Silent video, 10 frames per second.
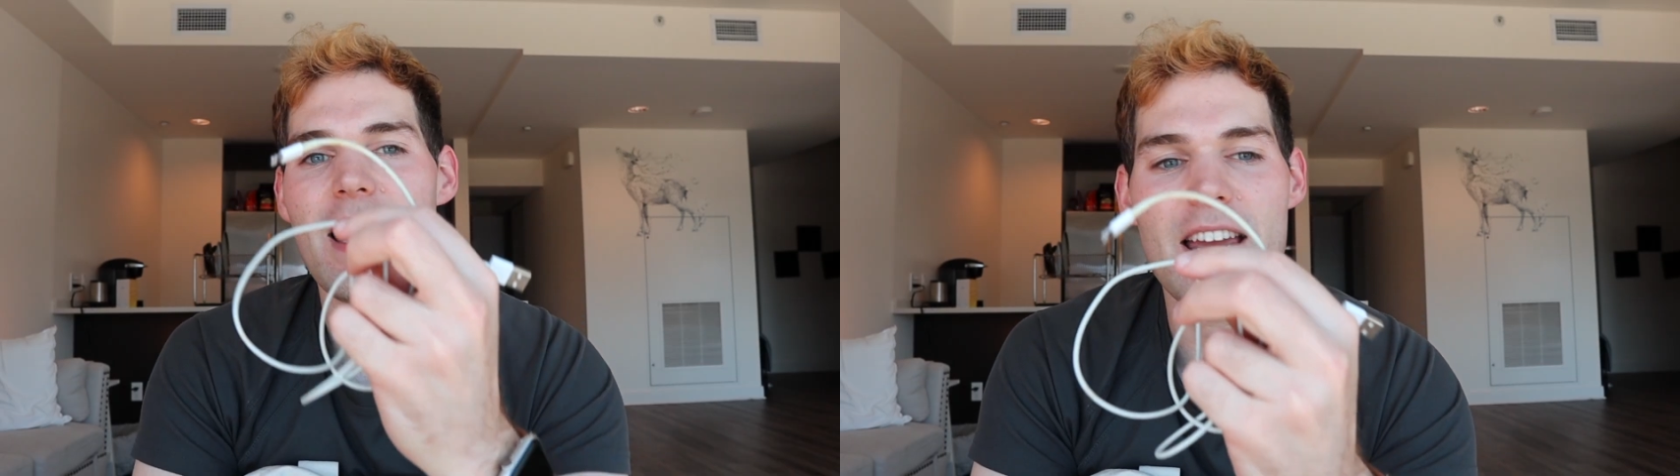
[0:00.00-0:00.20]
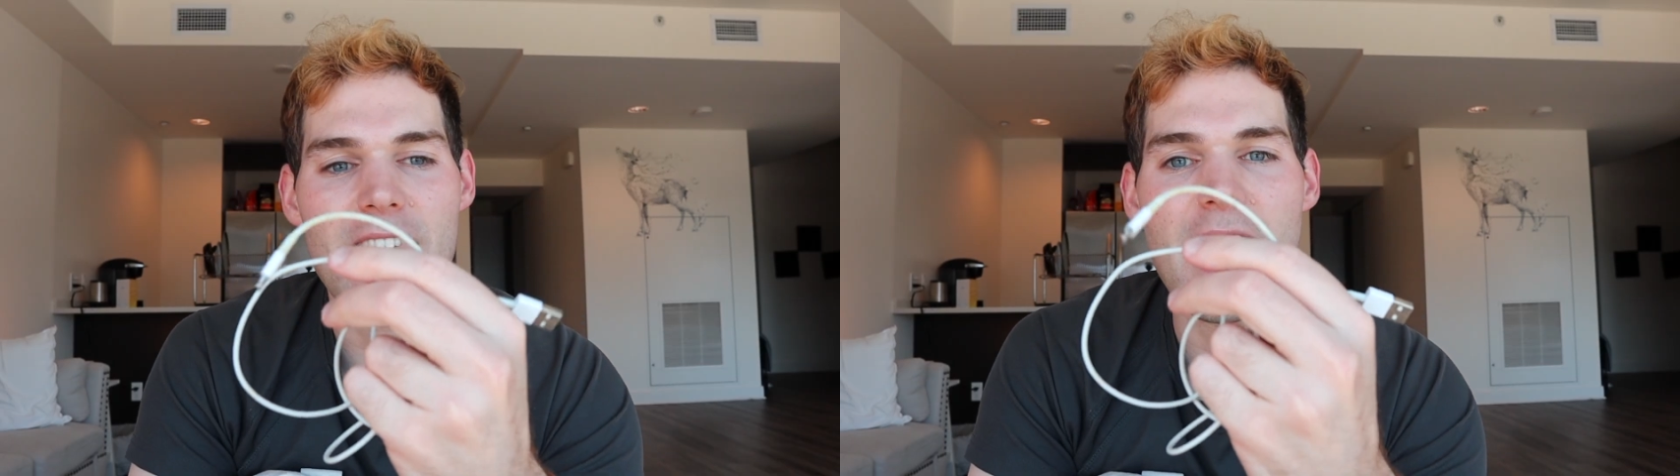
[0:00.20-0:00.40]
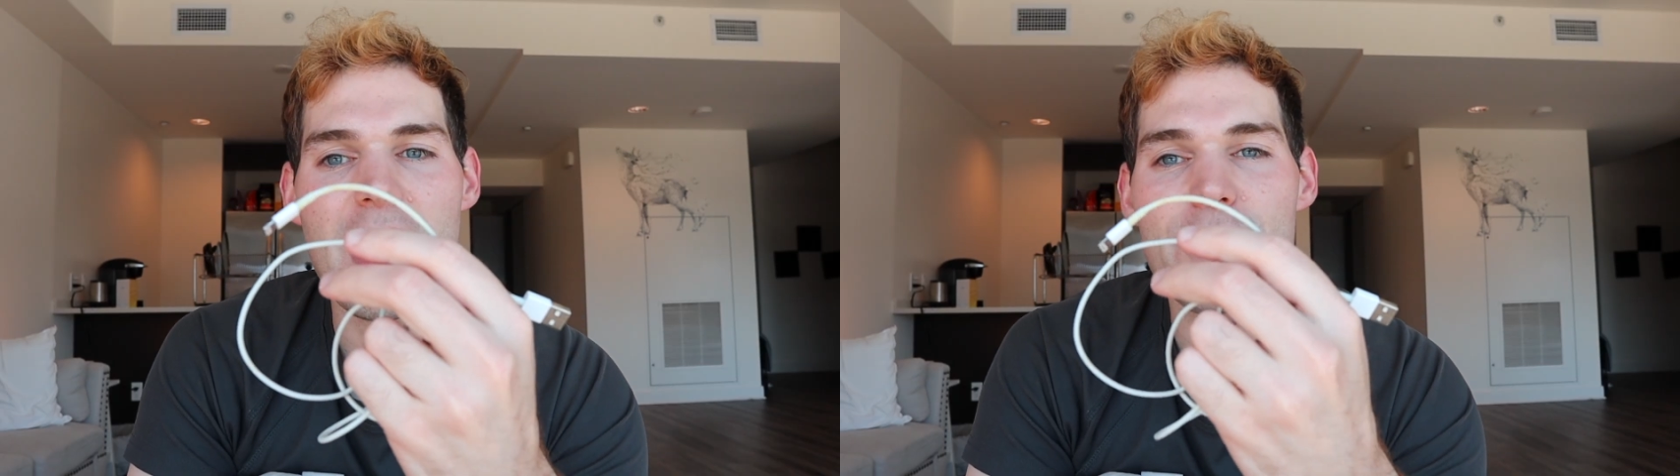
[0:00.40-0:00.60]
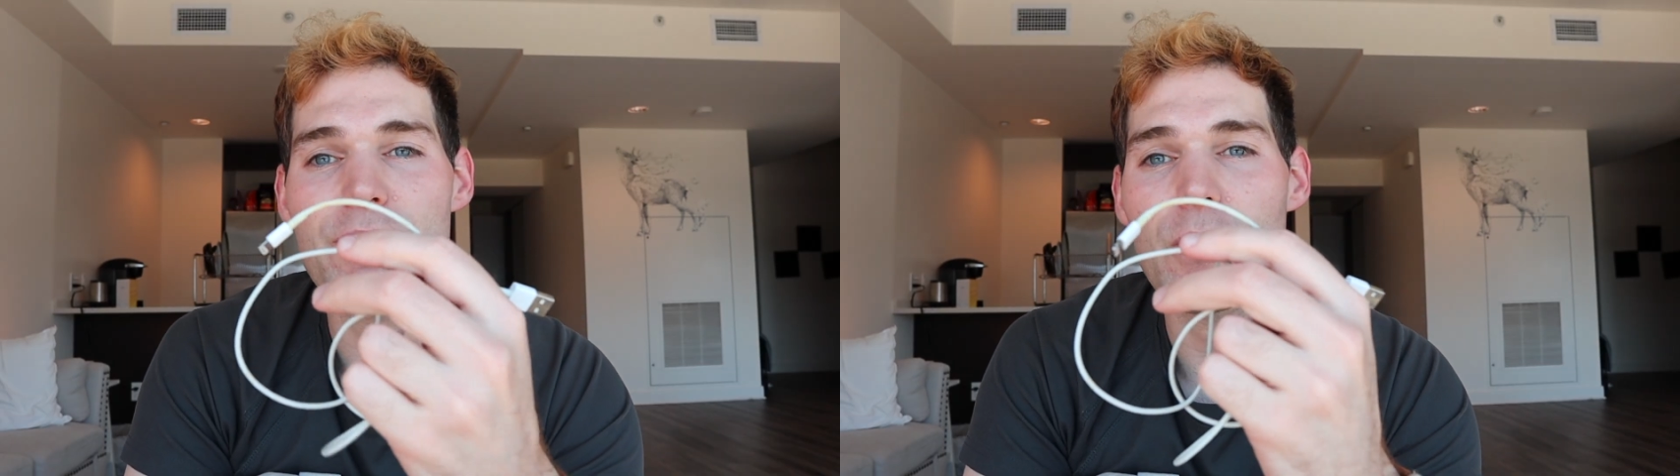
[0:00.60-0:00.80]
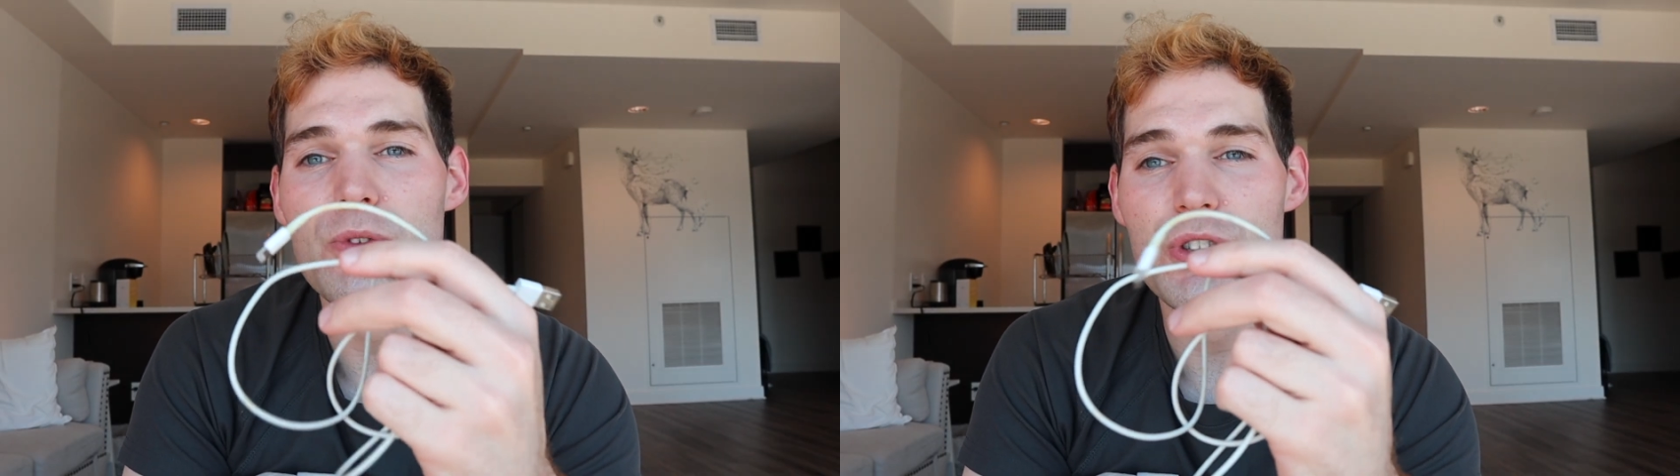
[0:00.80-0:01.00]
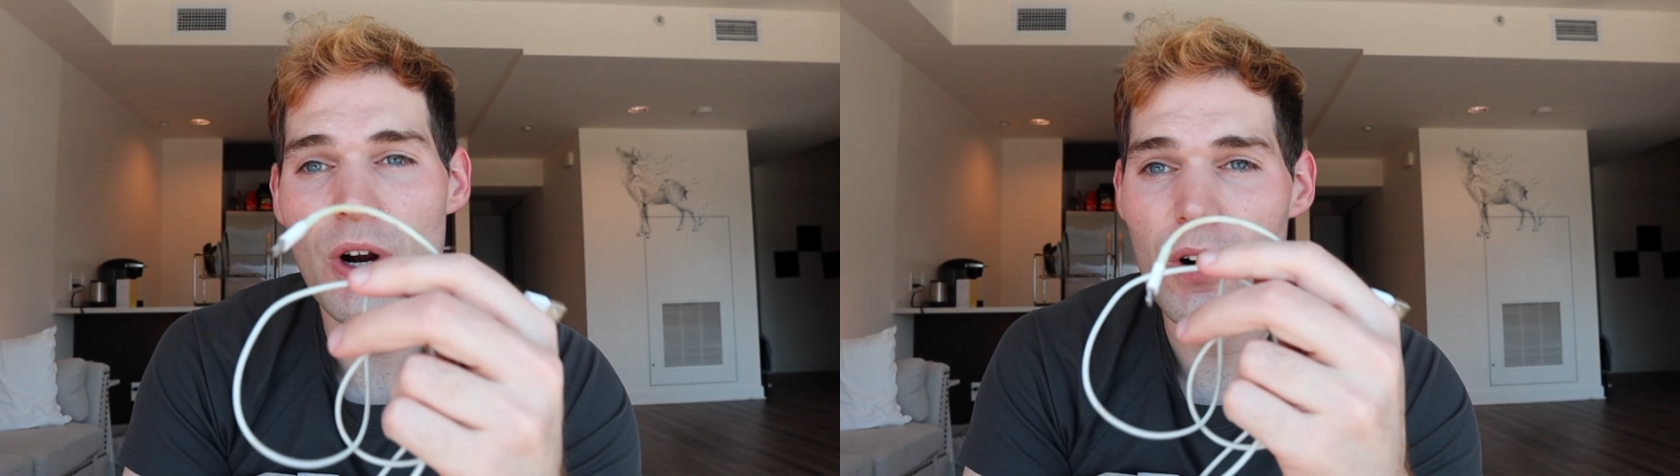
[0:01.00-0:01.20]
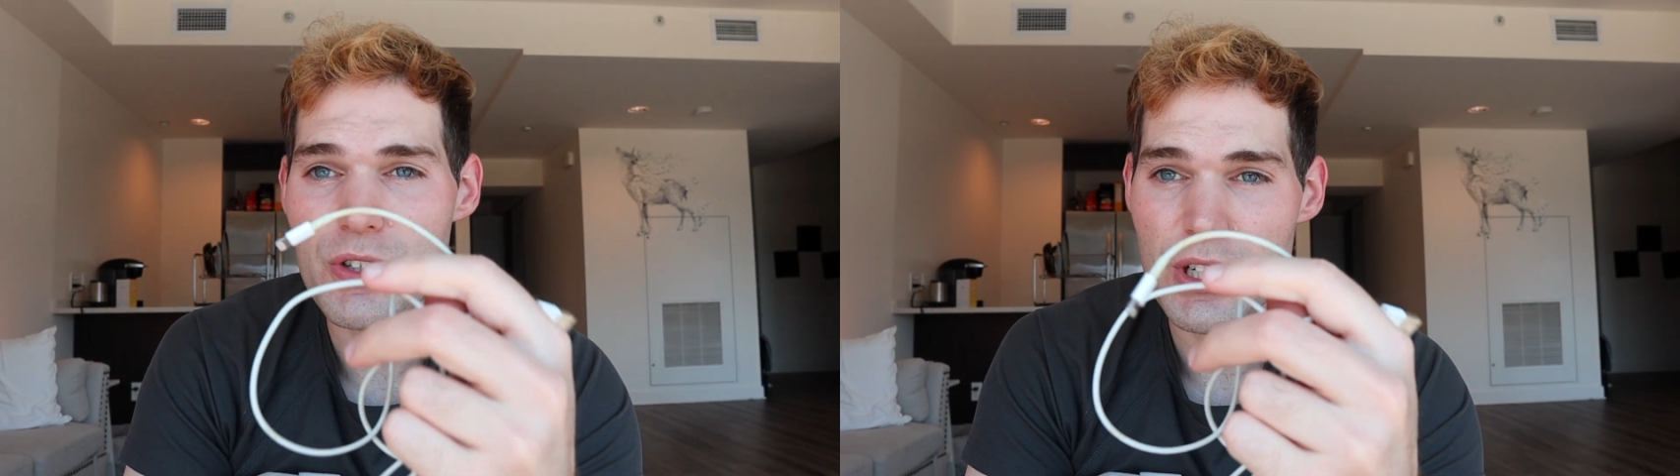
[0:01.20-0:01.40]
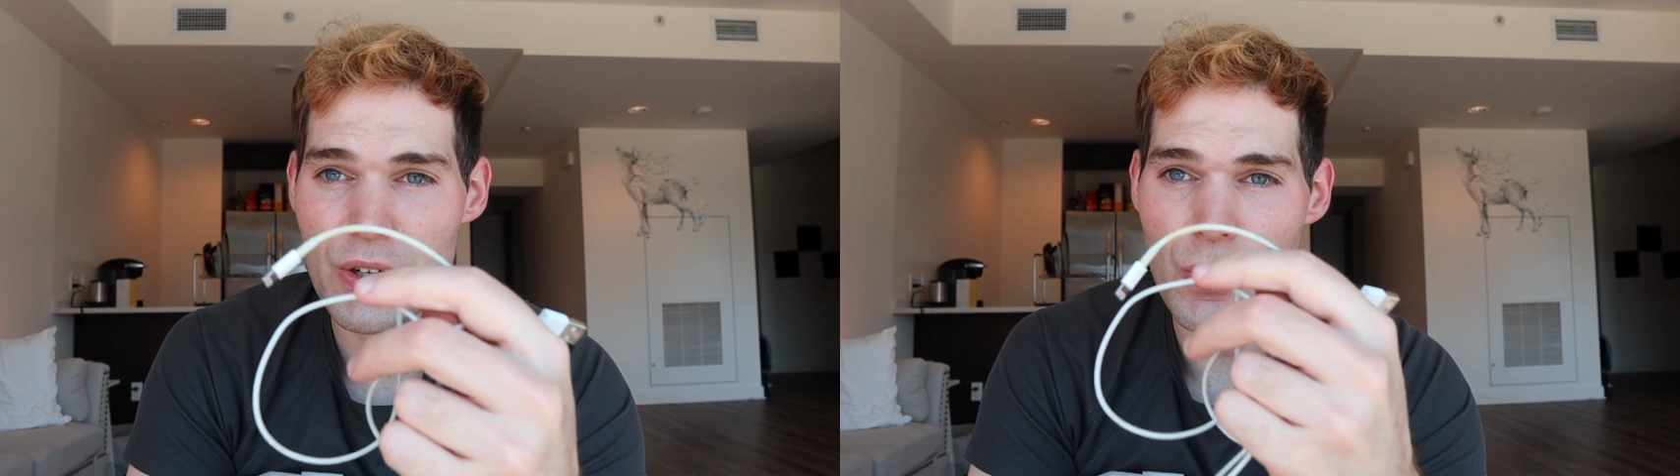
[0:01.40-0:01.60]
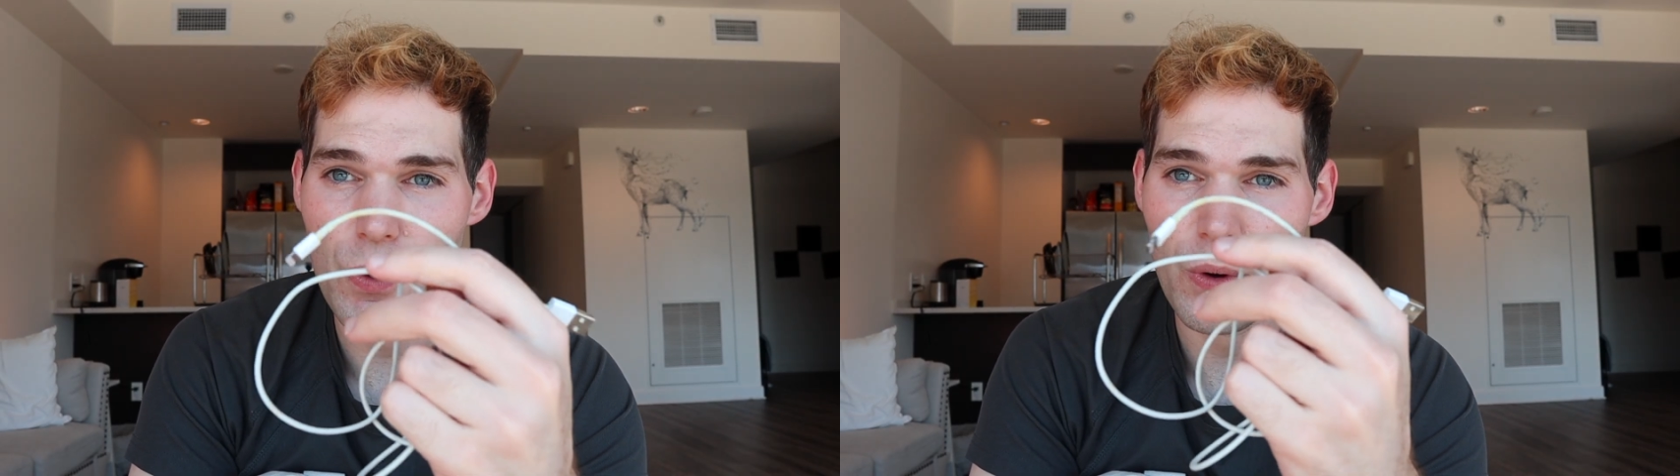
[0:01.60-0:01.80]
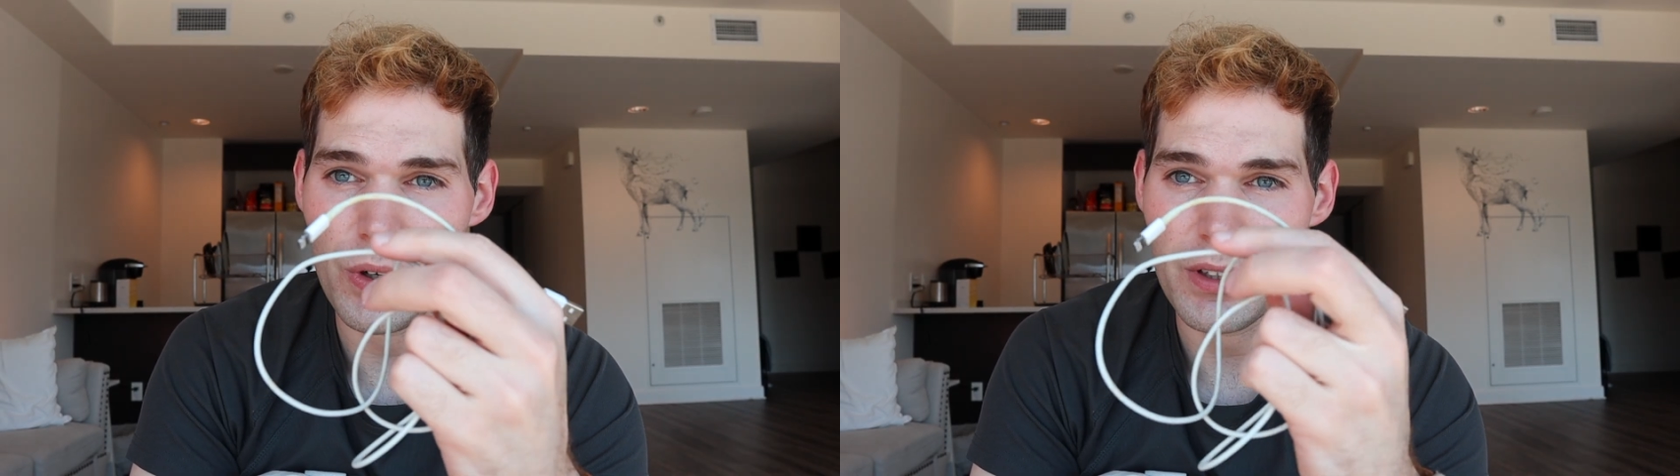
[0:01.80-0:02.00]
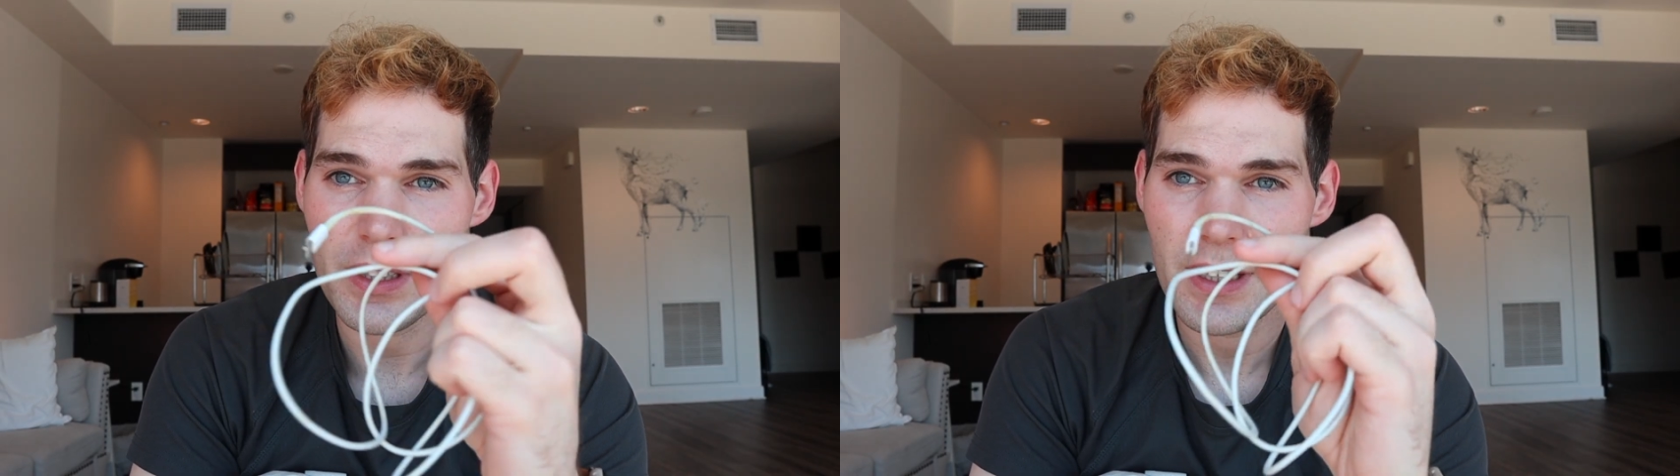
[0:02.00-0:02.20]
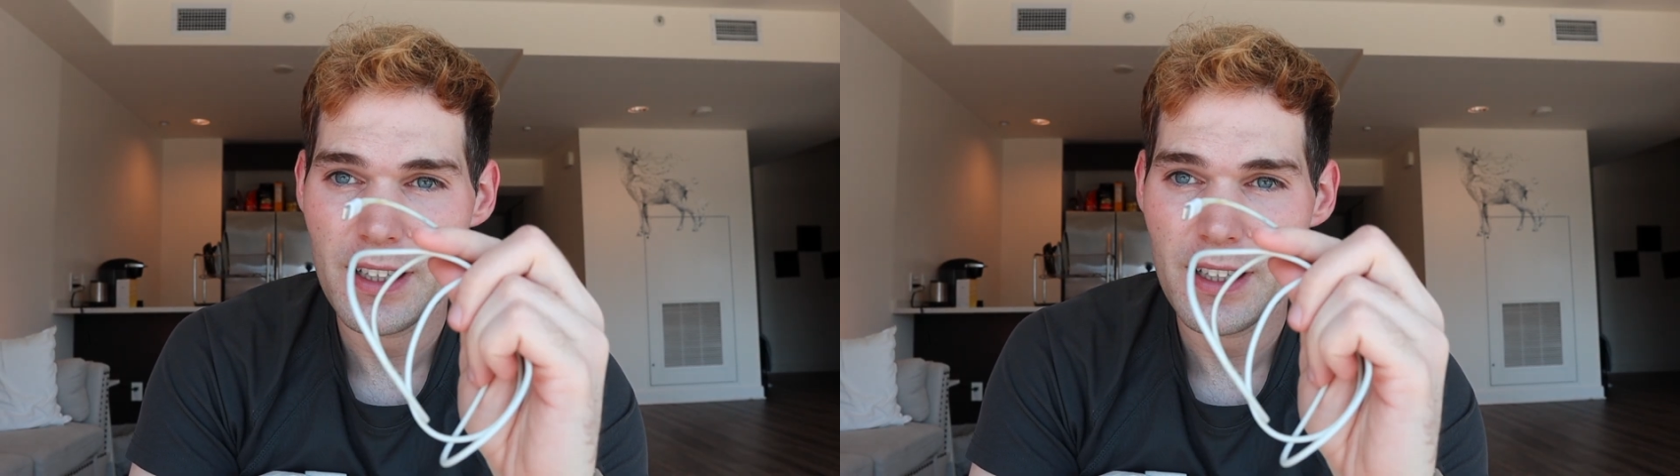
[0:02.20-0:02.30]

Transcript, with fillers: An iPhone charging cord.